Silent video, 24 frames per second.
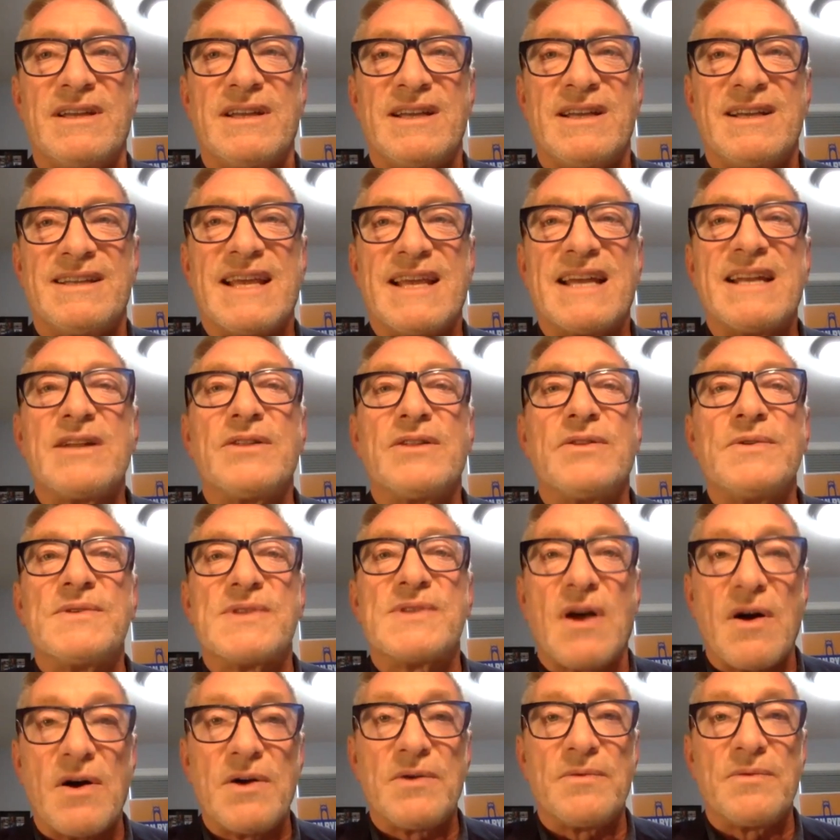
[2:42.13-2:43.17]
That
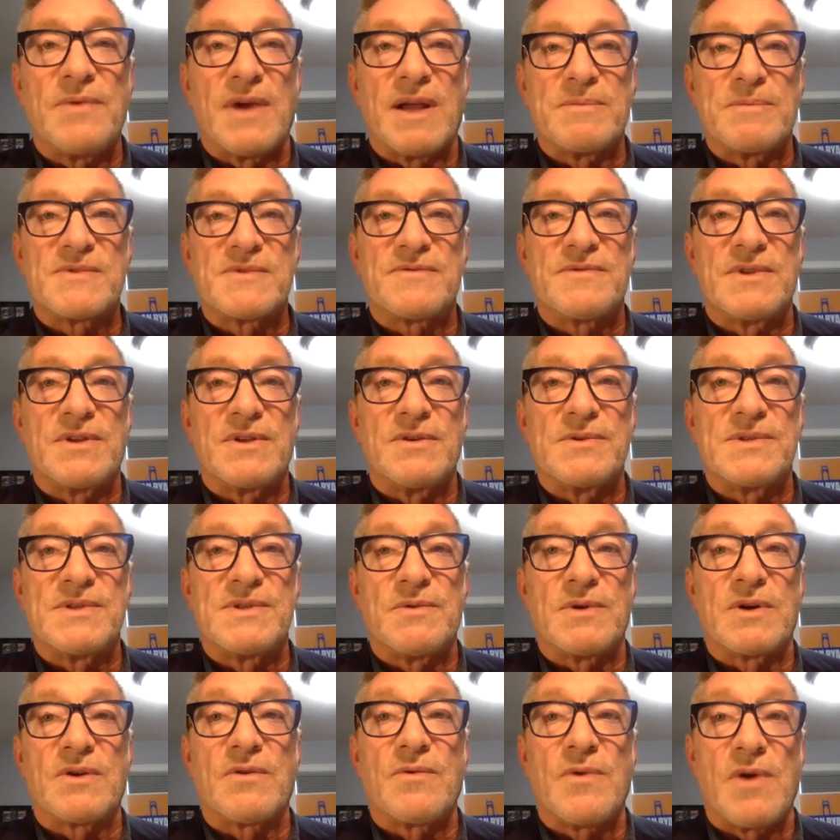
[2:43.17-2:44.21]
includes on-ramps for those
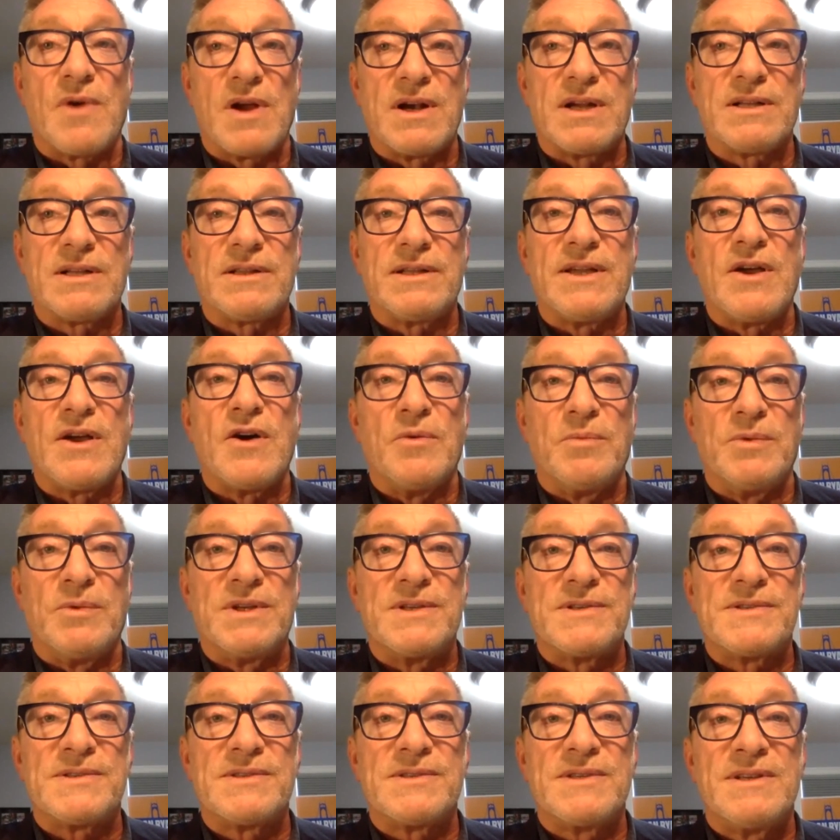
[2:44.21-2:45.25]
who are chronically
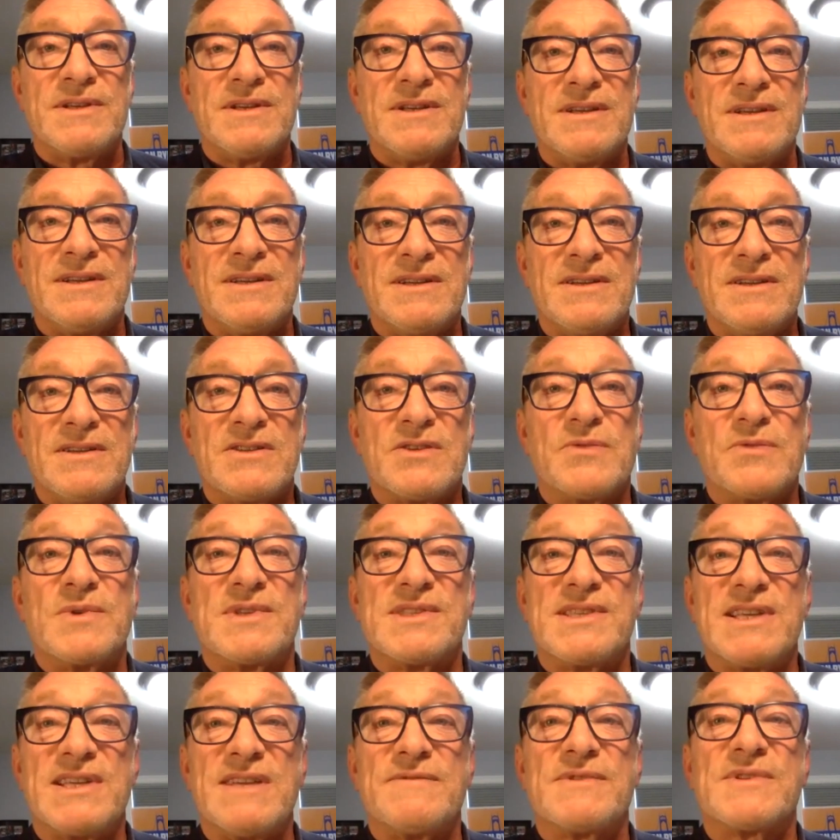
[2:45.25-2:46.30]
homeless, to
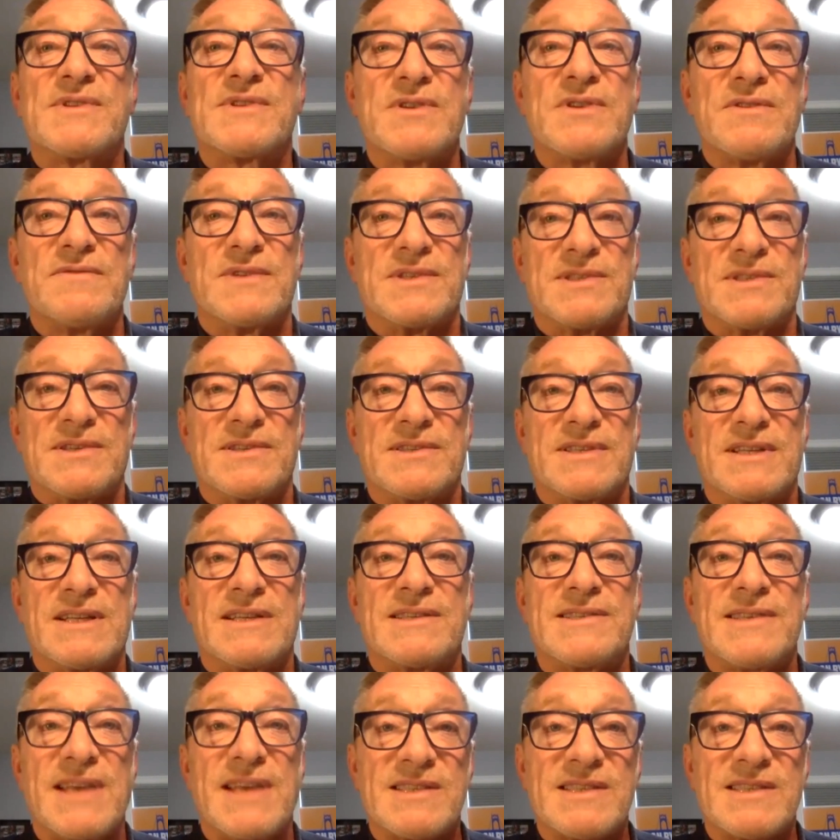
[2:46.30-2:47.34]
receive services and
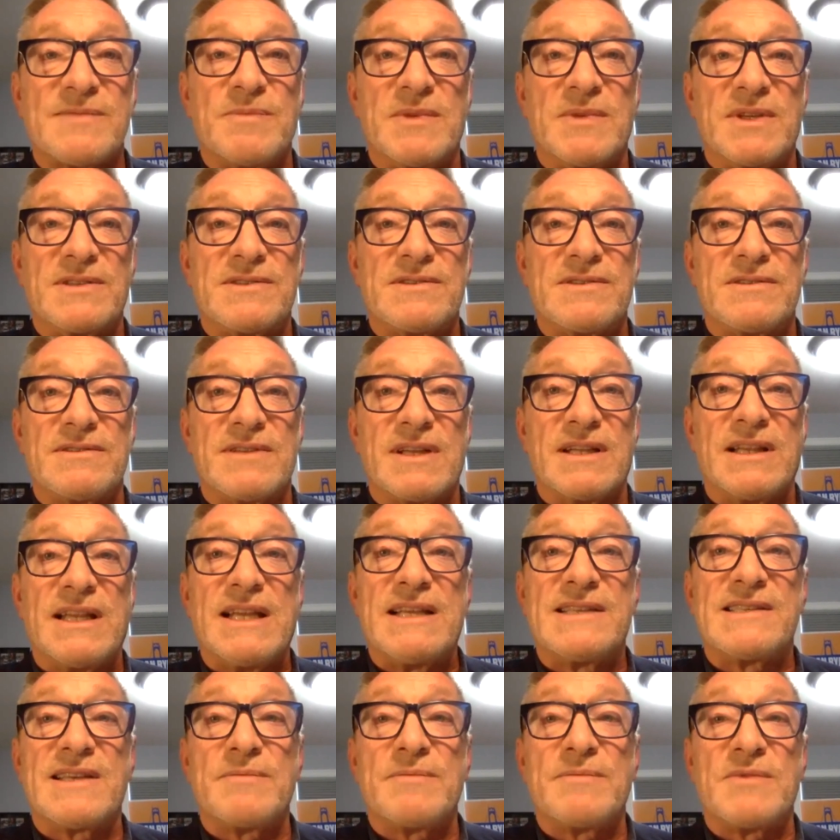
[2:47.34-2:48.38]
assessments that
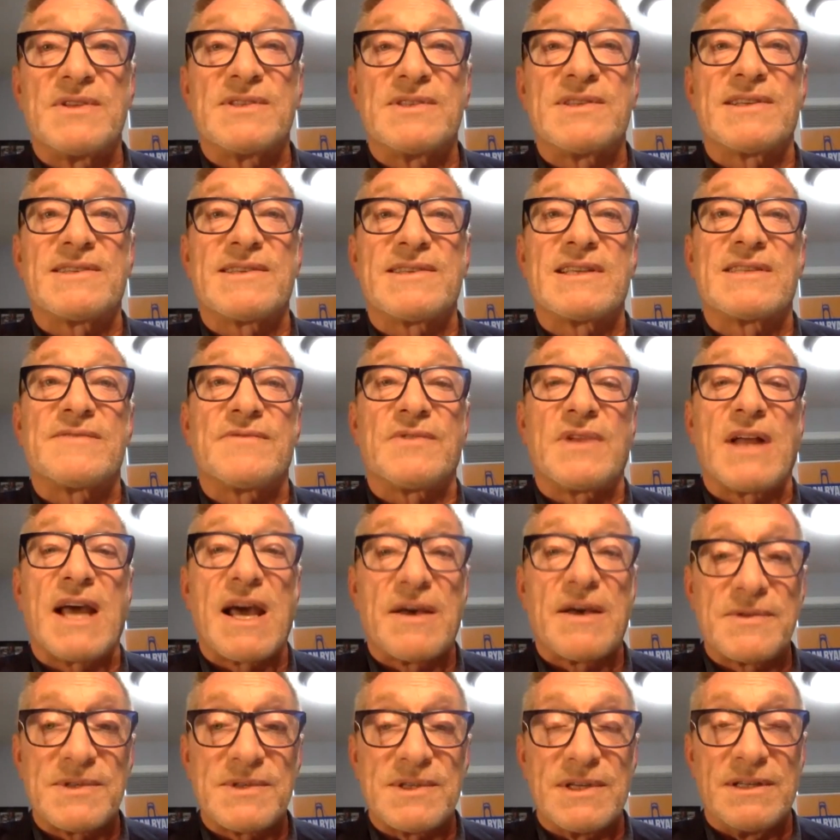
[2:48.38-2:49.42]
leads them to successful
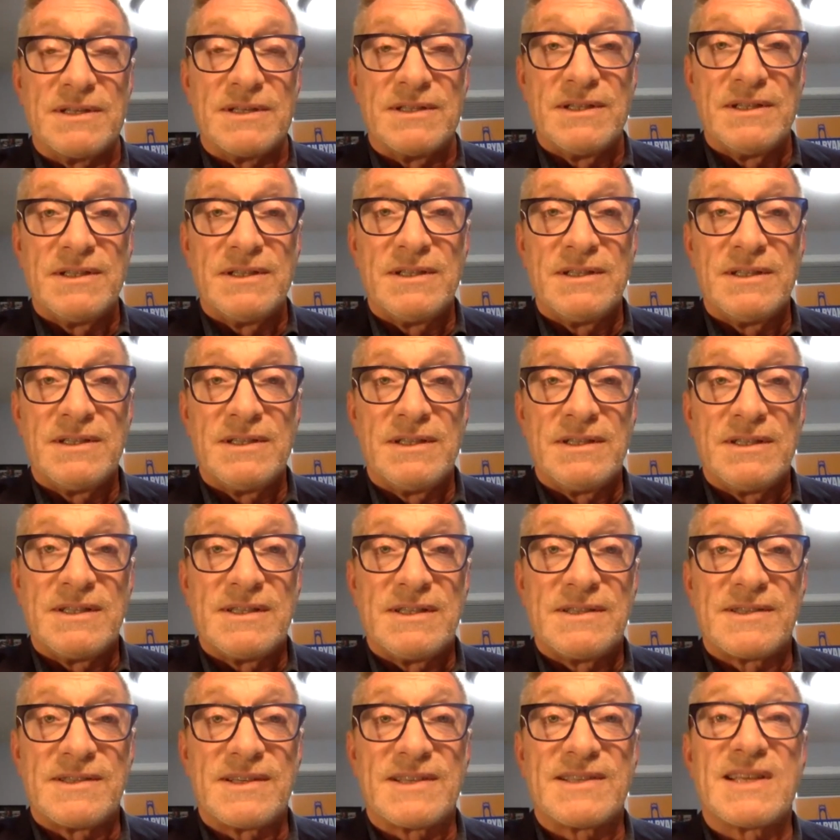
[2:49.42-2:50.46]
housing,
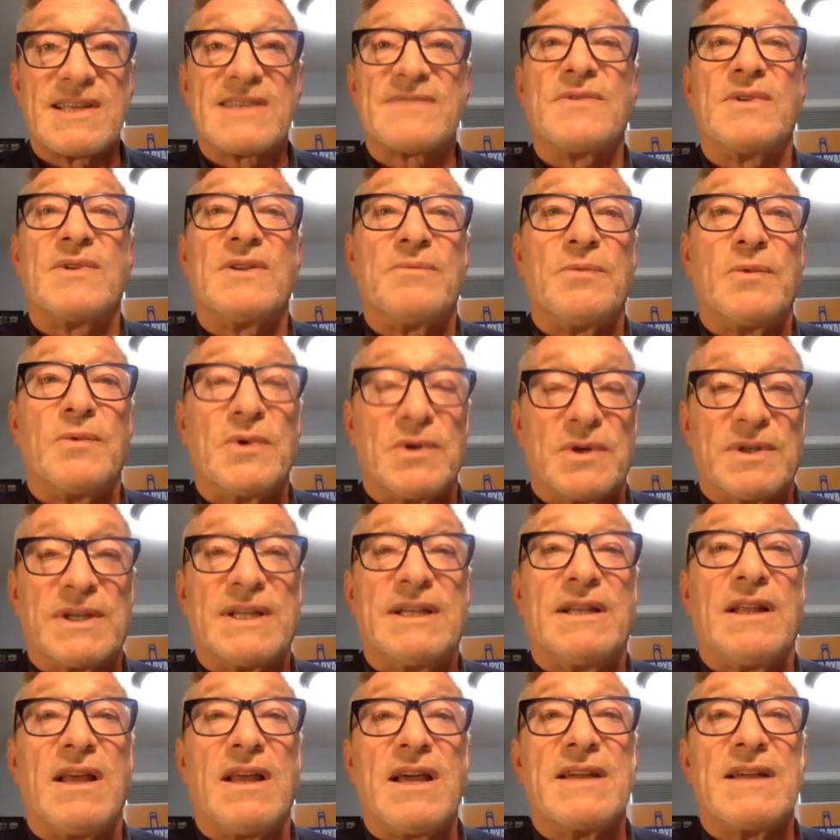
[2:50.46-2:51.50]
successful work
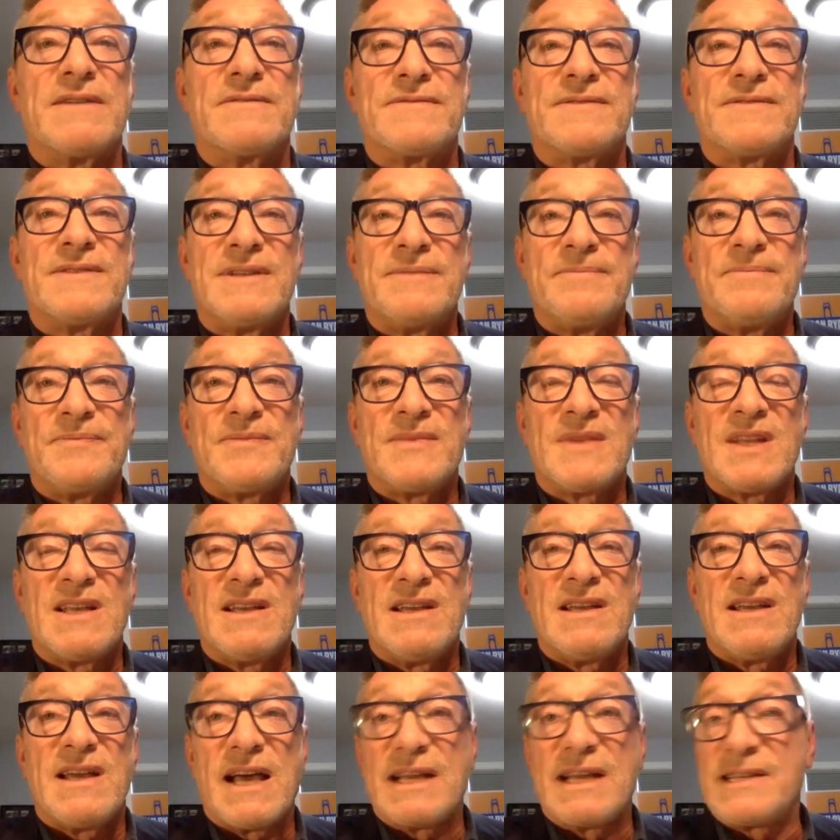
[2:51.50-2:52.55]
and life.
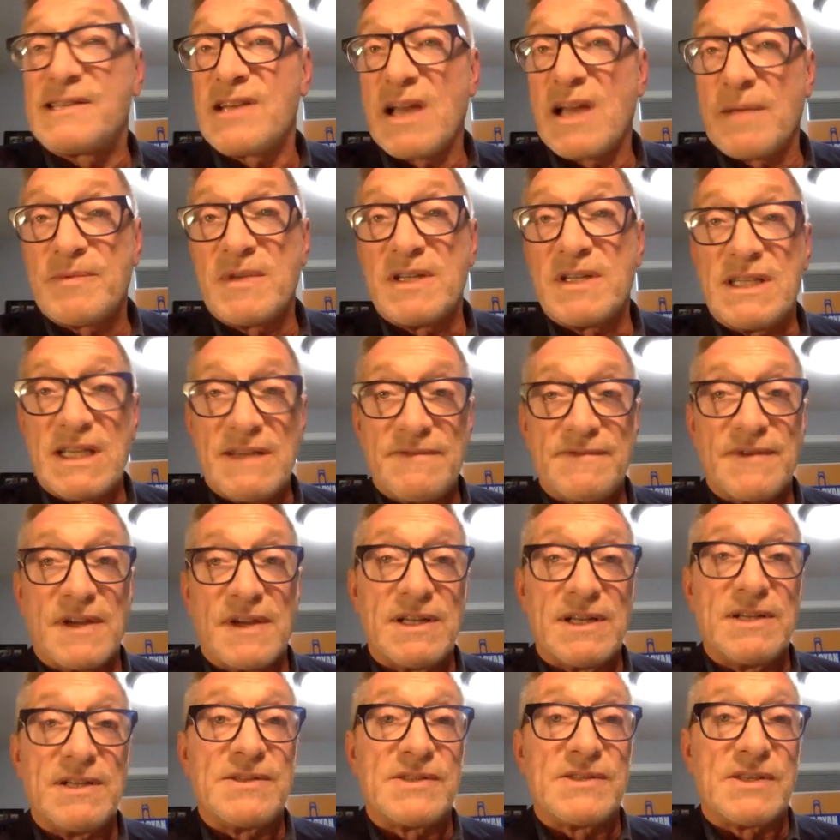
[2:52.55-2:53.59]
I stopped the
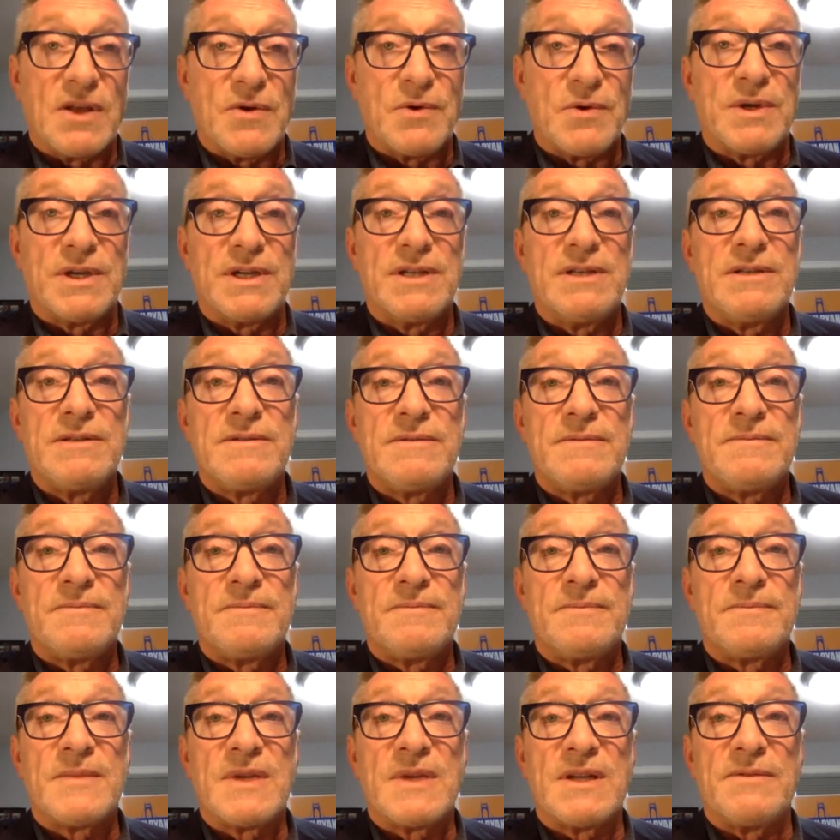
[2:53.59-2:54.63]
defunding slogan
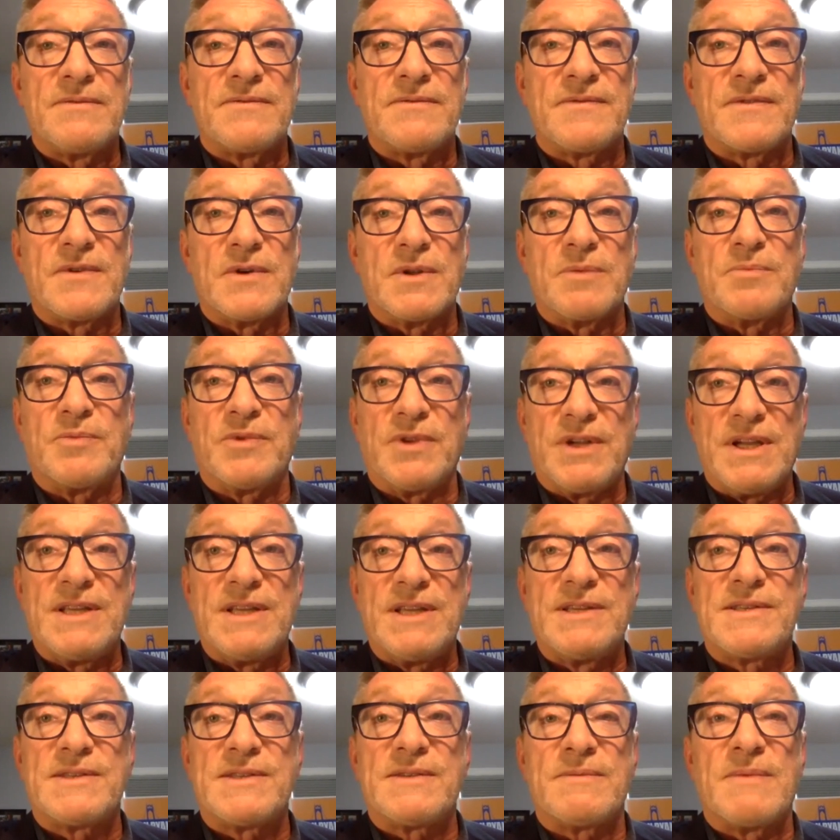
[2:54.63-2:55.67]
for the
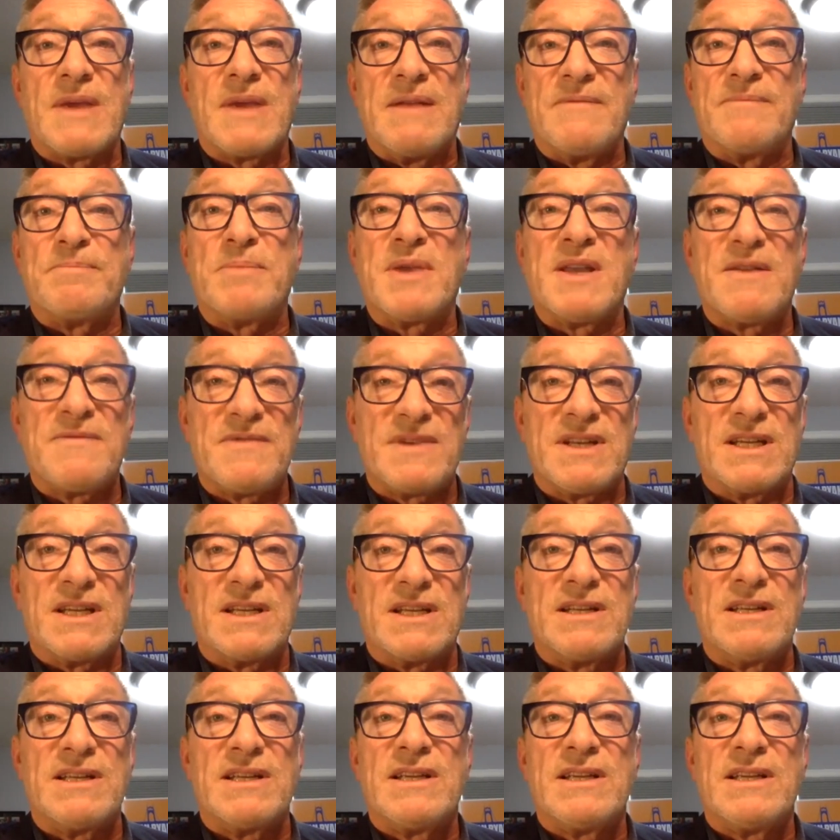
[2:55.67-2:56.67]
police and pivoted